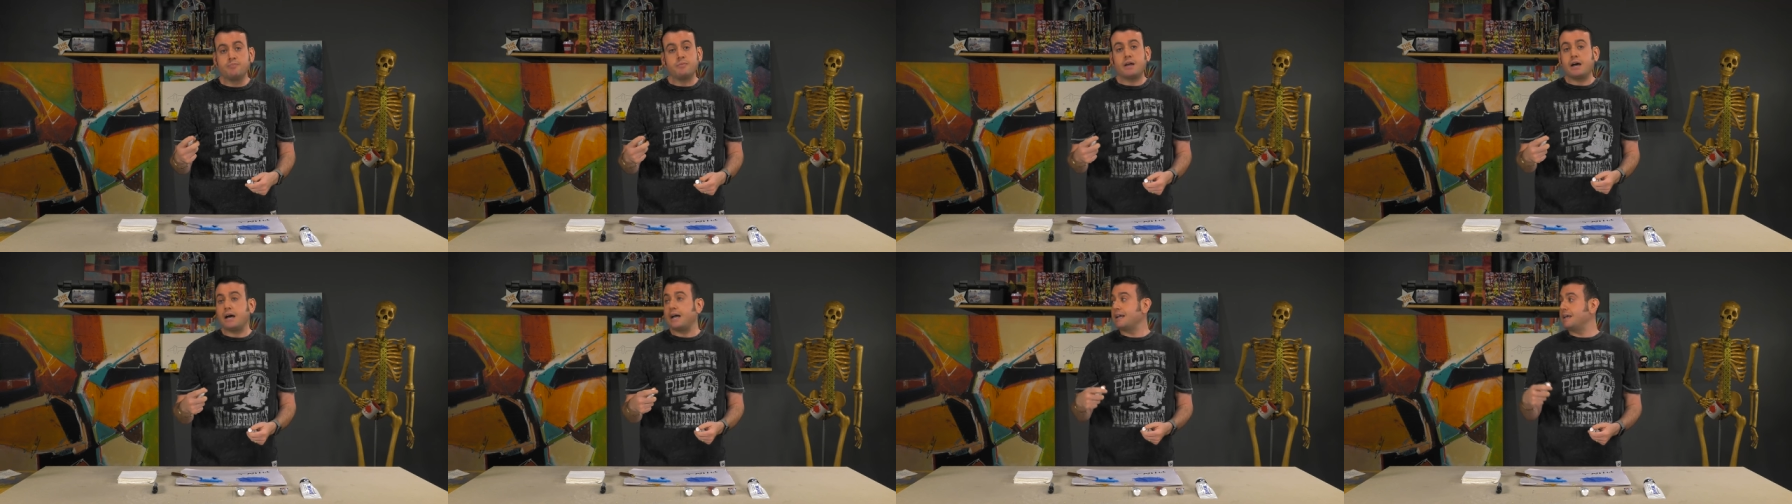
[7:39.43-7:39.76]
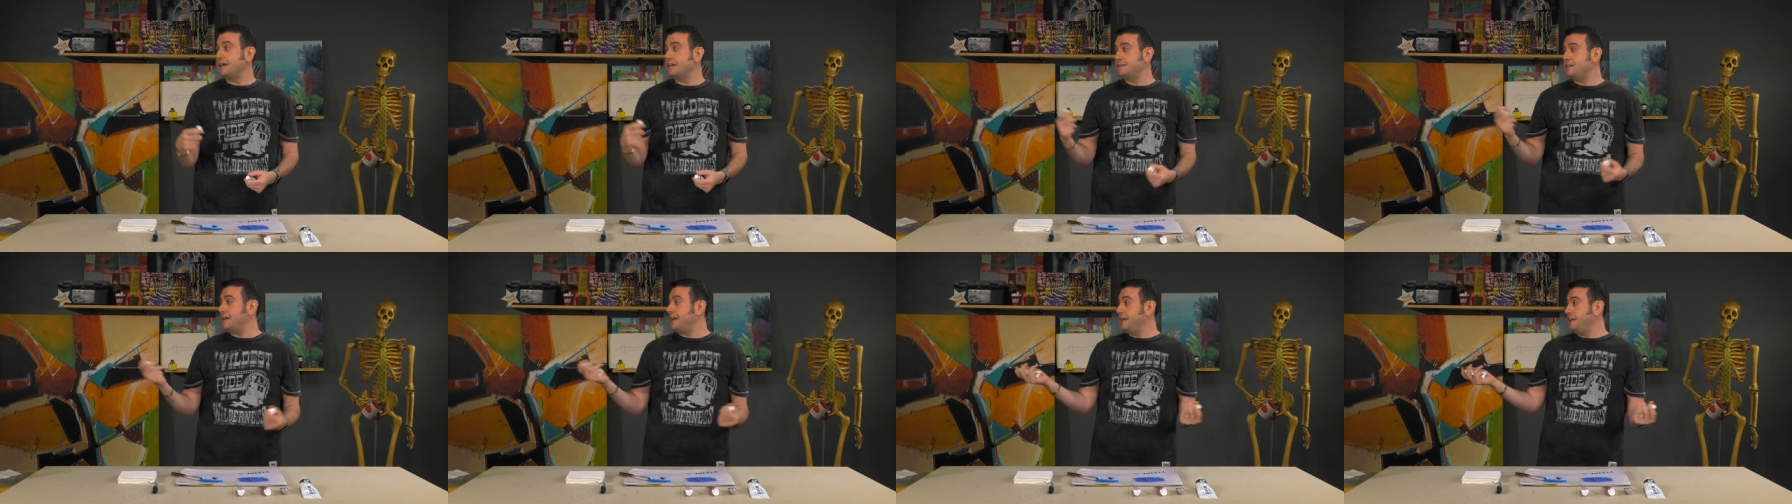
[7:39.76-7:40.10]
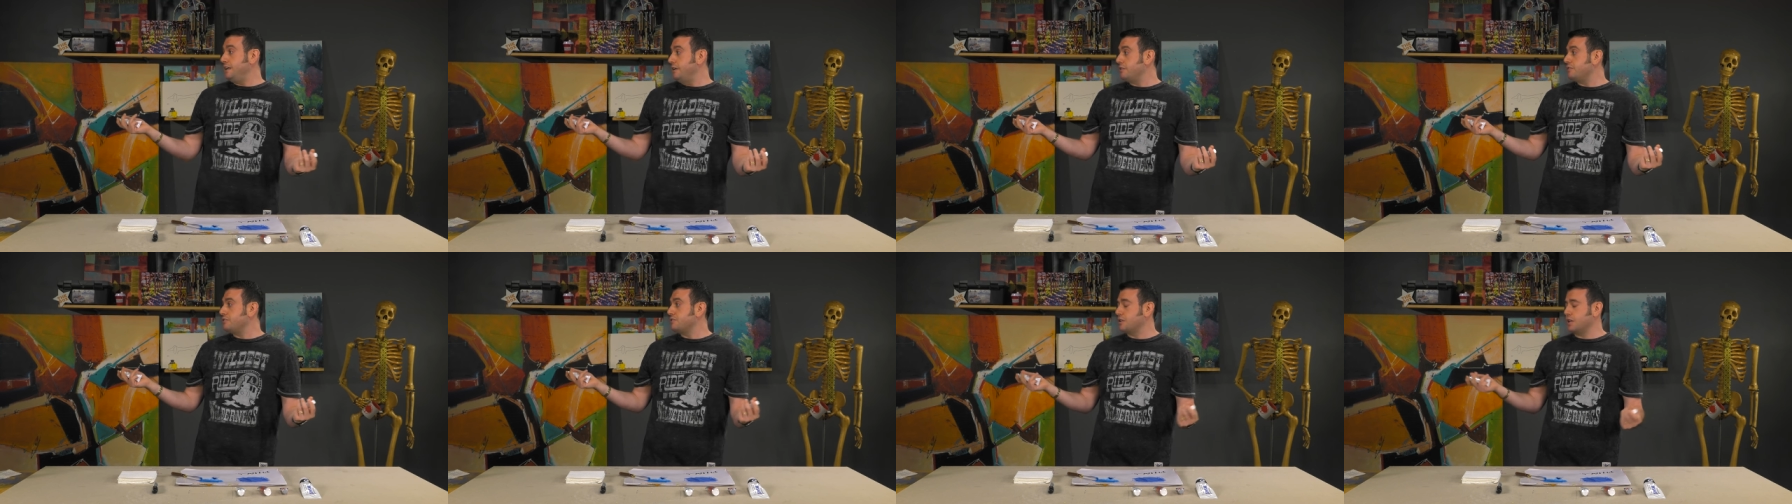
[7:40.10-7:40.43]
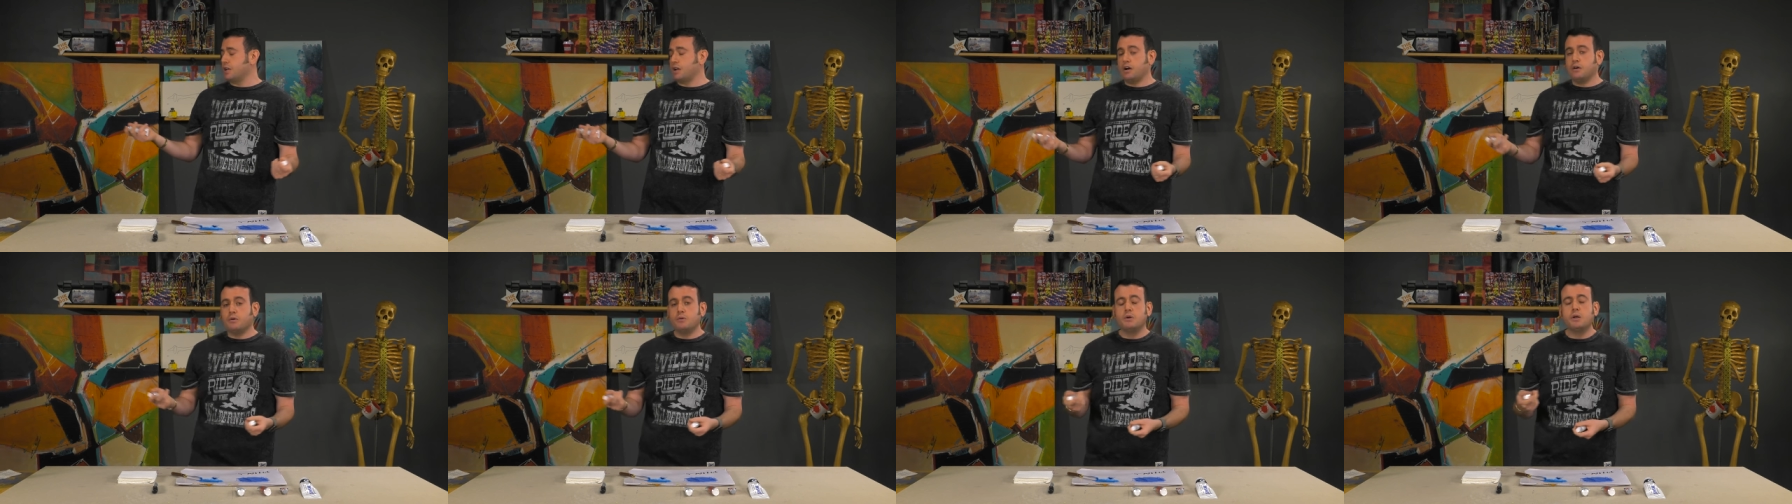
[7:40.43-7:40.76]
I guess eight years
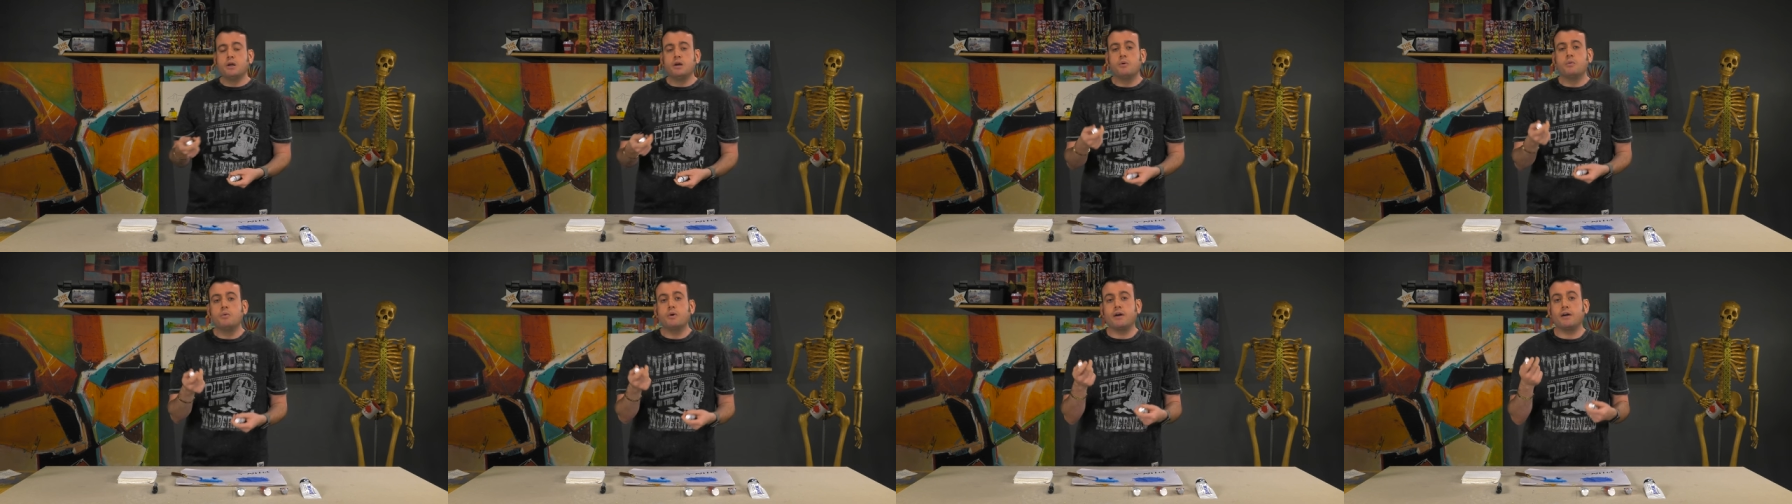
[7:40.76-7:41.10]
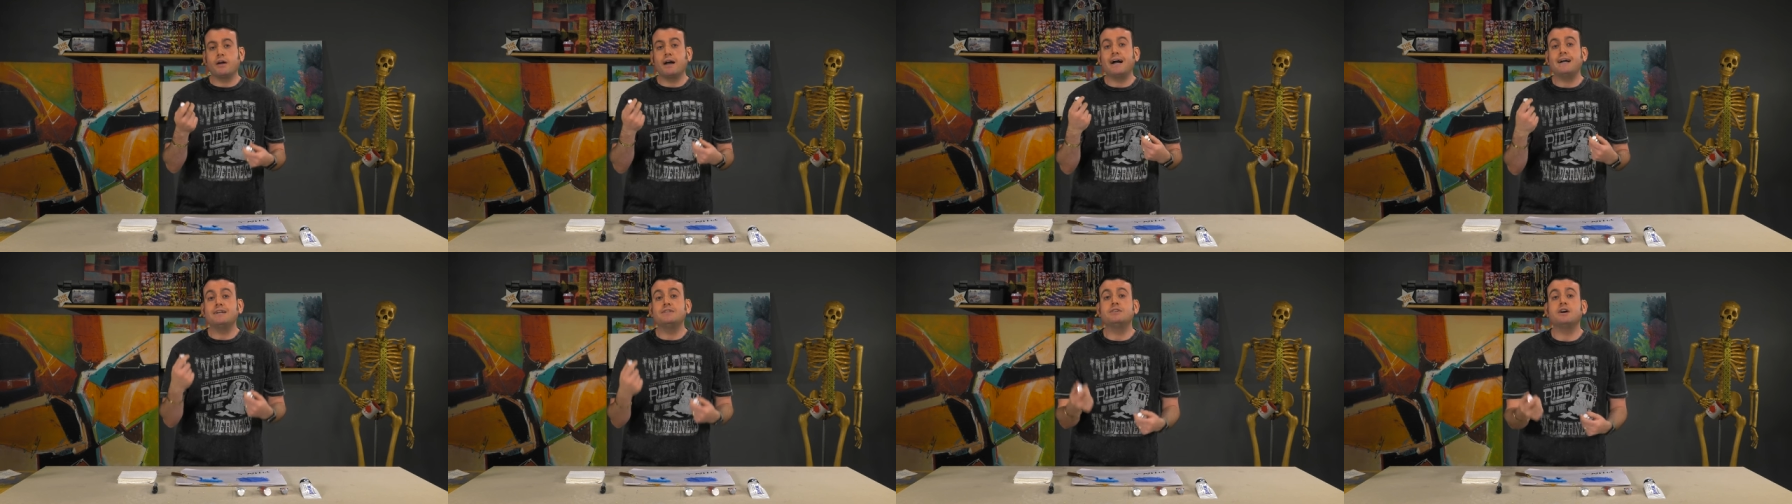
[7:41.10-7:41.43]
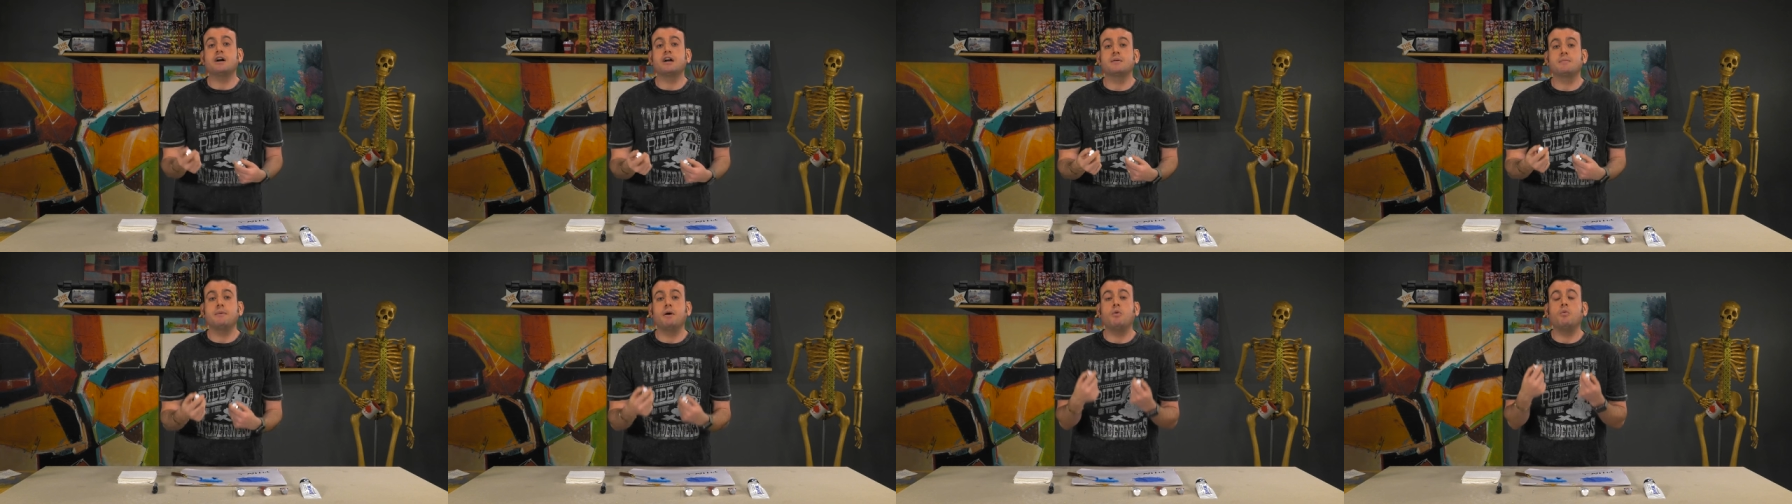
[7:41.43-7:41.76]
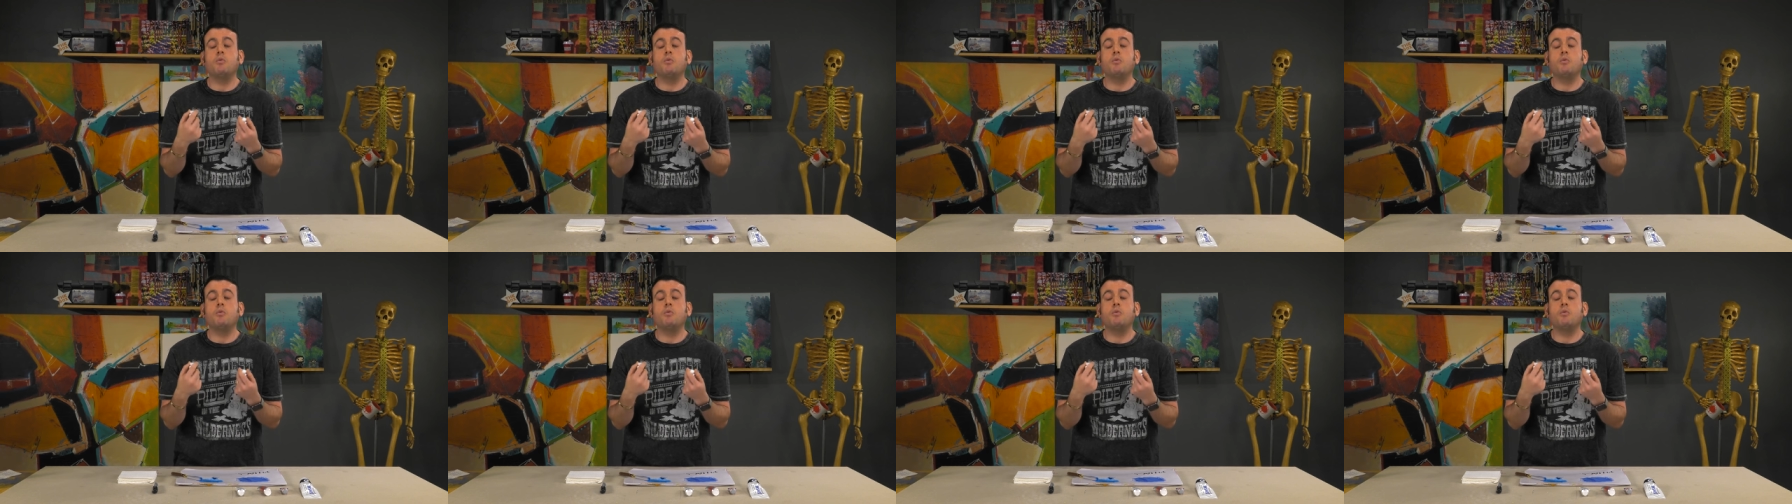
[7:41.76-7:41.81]
ago, where I talk about